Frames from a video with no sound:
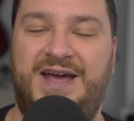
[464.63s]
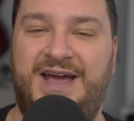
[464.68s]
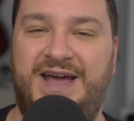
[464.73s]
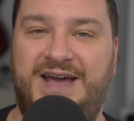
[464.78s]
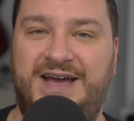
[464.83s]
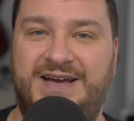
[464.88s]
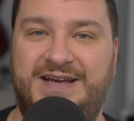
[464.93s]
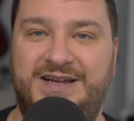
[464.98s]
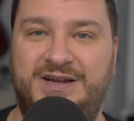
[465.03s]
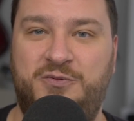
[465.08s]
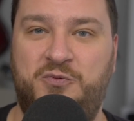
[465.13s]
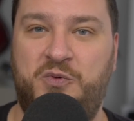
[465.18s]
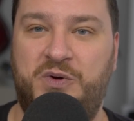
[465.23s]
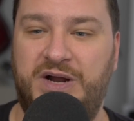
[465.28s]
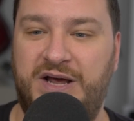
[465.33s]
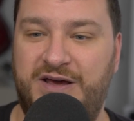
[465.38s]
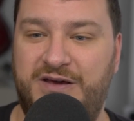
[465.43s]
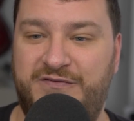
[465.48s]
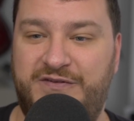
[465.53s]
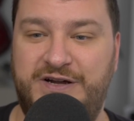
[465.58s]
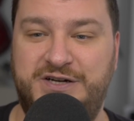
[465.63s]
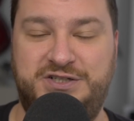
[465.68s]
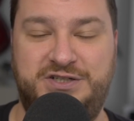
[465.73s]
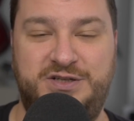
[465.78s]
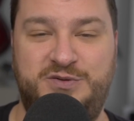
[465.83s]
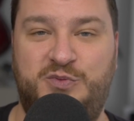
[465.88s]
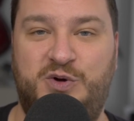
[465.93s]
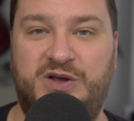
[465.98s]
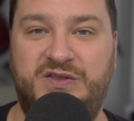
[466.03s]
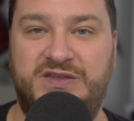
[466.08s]
And when I
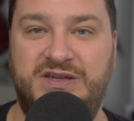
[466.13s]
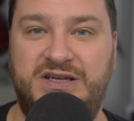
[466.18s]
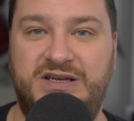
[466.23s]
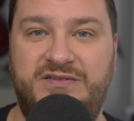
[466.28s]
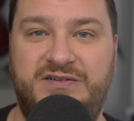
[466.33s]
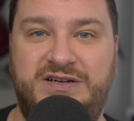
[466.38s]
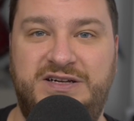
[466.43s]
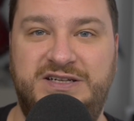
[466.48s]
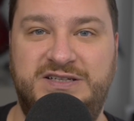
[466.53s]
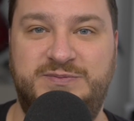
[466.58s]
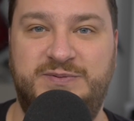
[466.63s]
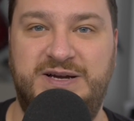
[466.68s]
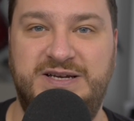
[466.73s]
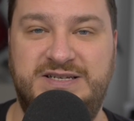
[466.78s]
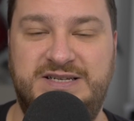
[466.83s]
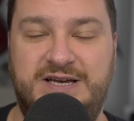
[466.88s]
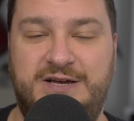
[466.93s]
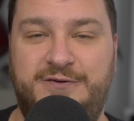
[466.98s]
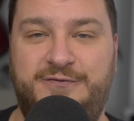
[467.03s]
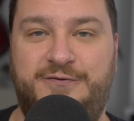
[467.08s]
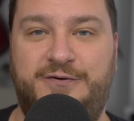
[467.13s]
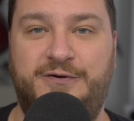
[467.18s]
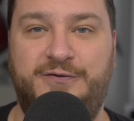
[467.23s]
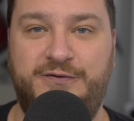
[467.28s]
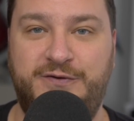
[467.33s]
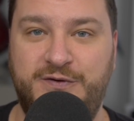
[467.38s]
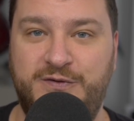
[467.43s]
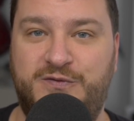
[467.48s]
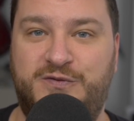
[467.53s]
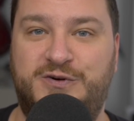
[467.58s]
eventually bought the DVDs myself, a
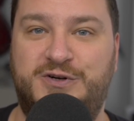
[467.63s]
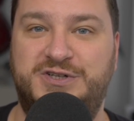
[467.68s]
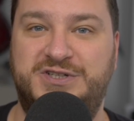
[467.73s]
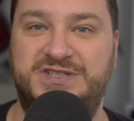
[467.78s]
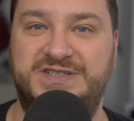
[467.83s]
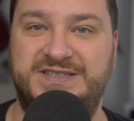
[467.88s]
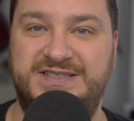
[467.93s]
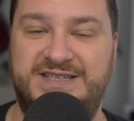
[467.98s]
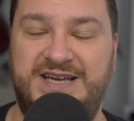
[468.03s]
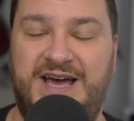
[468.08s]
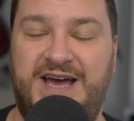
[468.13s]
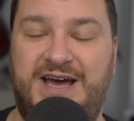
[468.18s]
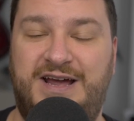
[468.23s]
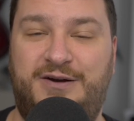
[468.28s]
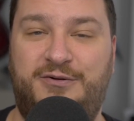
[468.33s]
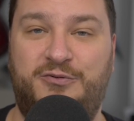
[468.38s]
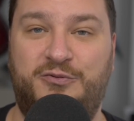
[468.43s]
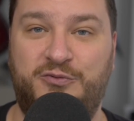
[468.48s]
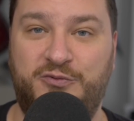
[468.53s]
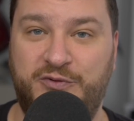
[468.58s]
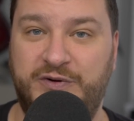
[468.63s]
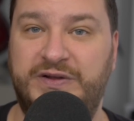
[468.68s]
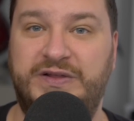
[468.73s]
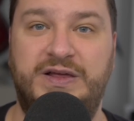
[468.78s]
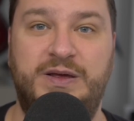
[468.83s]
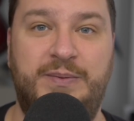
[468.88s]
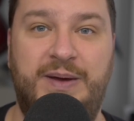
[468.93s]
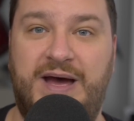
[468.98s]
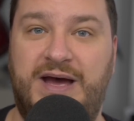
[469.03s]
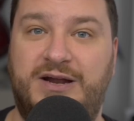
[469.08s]
few versions had
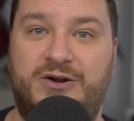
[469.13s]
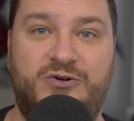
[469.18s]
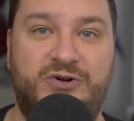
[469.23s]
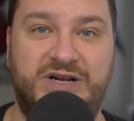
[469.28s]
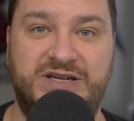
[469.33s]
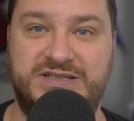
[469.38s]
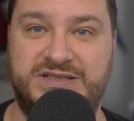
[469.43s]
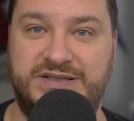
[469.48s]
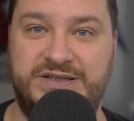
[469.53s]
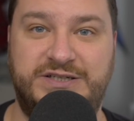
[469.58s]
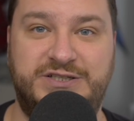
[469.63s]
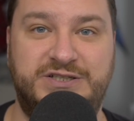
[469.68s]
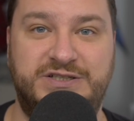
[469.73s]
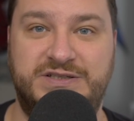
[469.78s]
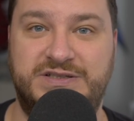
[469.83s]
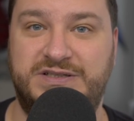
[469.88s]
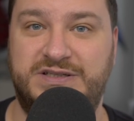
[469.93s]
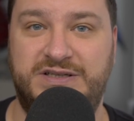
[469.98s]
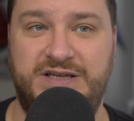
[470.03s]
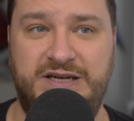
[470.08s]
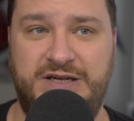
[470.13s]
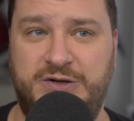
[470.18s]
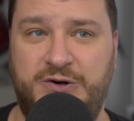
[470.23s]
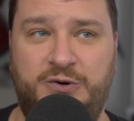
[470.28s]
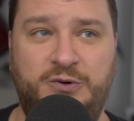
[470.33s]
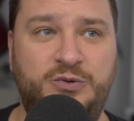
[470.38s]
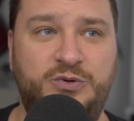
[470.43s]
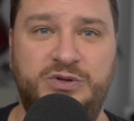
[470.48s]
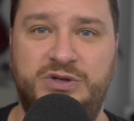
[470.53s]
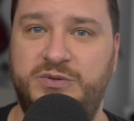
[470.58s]
really bad translations. They
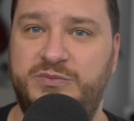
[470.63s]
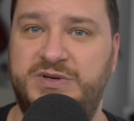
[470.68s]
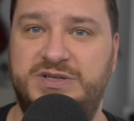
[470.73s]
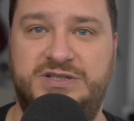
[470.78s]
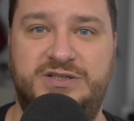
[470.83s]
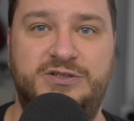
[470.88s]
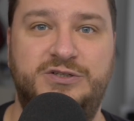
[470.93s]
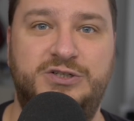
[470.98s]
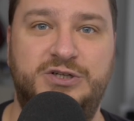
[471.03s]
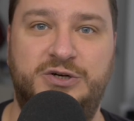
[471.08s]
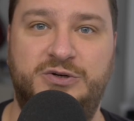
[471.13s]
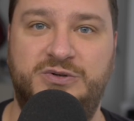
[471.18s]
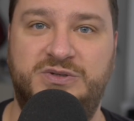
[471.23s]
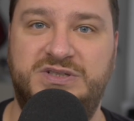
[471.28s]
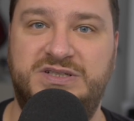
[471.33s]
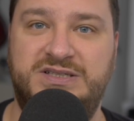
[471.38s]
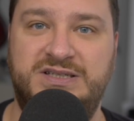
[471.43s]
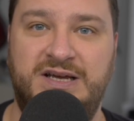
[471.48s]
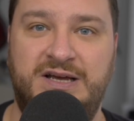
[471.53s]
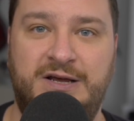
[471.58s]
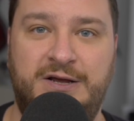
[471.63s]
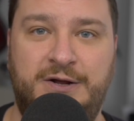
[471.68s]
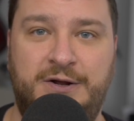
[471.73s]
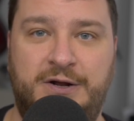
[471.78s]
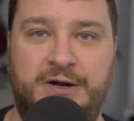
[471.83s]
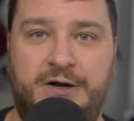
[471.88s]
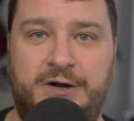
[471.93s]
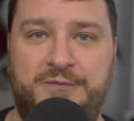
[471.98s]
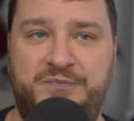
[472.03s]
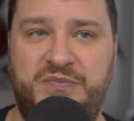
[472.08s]
totally missed the jokes.
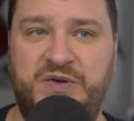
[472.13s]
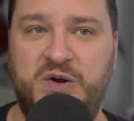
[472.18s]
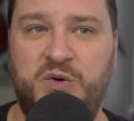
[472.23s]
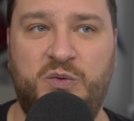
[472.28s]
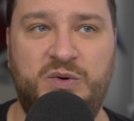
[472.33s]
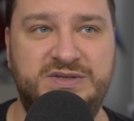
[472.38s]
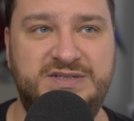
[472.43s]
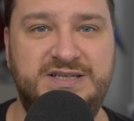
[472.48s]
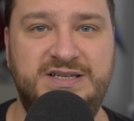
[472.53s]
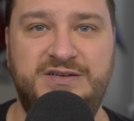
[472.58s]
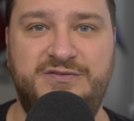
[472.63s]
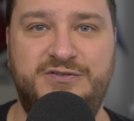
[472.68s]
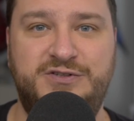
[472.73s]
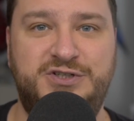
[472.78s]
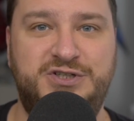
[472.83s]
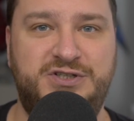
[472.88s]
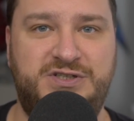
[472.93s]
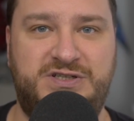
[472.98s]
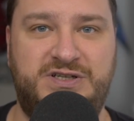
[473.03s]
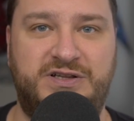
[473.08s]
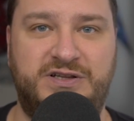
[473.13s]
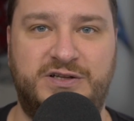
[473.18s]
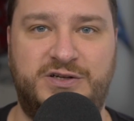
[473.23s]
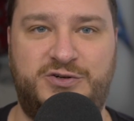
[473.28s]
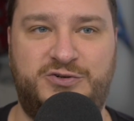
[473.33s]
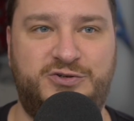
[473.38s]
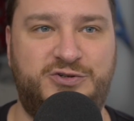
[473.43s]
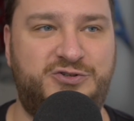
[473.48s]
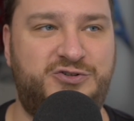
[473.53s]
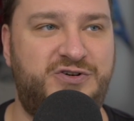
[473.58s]
And it wasn't even just
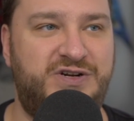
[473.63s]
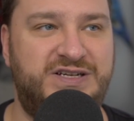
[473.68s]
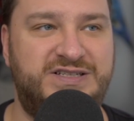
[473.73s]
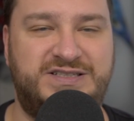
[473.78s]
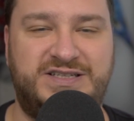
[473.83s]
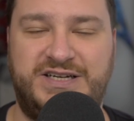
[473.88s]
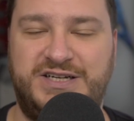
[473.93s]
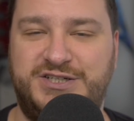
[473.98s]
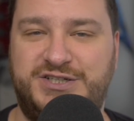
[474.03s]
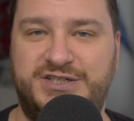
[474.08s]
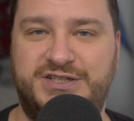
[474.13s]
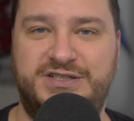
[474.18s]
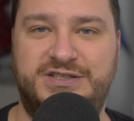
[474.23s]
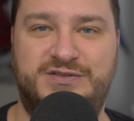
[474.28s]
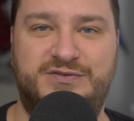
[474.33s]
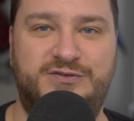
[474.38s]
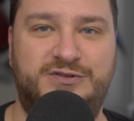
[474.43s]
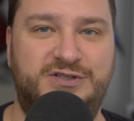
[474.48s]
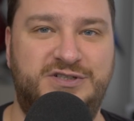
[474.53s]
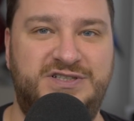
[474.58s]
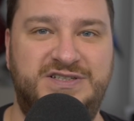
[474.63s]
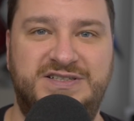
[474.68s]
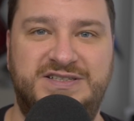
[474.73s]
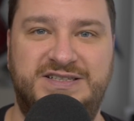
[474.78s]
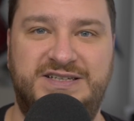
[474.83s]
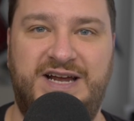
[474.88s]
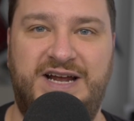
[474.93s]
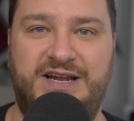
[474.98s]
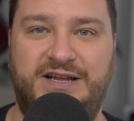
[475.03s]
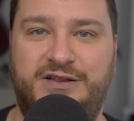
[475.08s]
literal translations versus
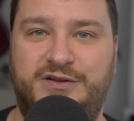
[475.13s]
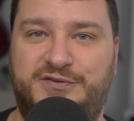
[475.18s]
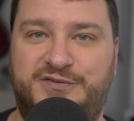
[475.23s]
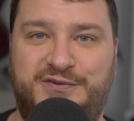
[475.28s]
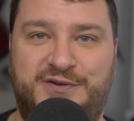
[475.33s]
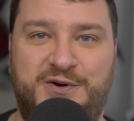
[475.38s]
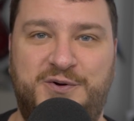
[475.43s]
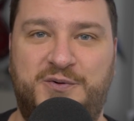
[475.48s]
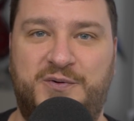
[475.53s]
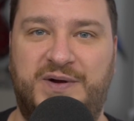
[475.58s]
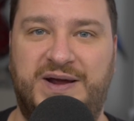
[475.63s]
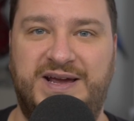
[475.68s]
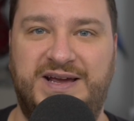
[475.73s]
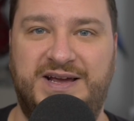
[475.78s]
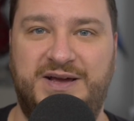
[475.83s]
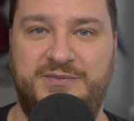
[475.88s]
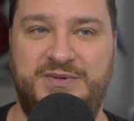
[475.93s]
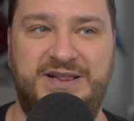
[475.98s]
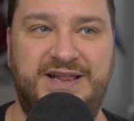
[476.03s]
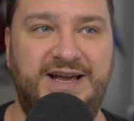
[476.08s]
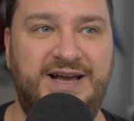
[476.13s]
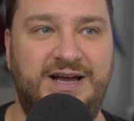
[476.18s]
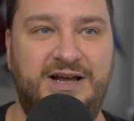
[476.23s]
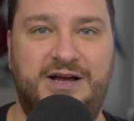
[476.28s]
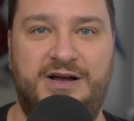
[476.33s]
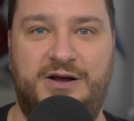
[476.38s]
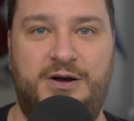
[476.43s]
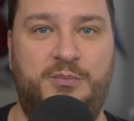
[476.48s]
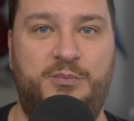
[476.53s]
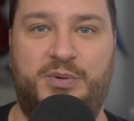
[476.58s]
getting the flow right. I mean, they
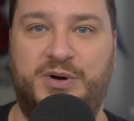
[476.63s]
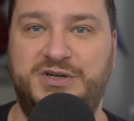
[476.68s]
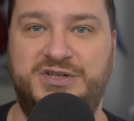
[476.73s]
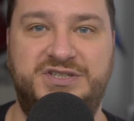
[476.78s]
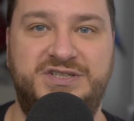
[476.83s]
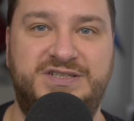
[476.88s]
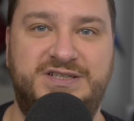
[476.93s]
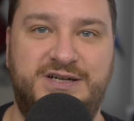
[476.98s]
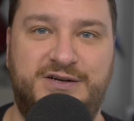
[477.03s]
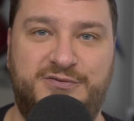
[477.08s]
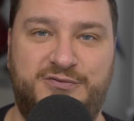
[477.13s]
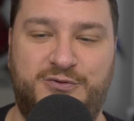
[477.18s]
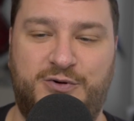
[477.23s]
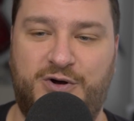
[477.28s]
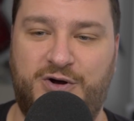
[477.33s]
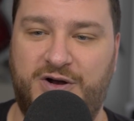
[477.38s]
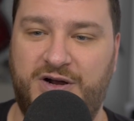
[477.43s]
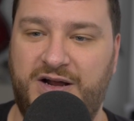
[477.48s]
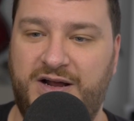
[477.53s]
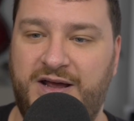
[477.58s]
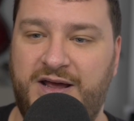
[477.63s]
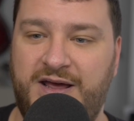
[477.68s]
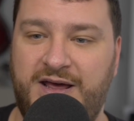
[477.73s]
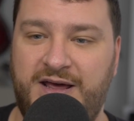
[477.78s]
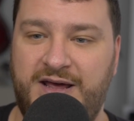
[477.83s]
got a bunch of stuff wrong.